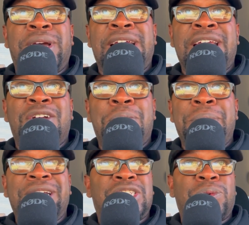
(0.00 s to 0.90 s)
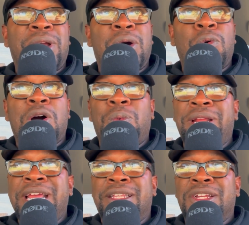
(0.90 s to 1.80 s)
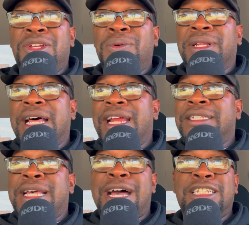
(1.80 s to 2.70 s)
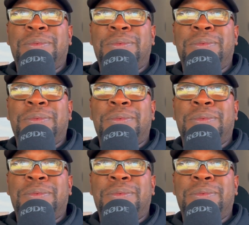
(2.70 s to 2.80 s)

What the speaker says: It ain't no mystery of what we need to do a lot of times,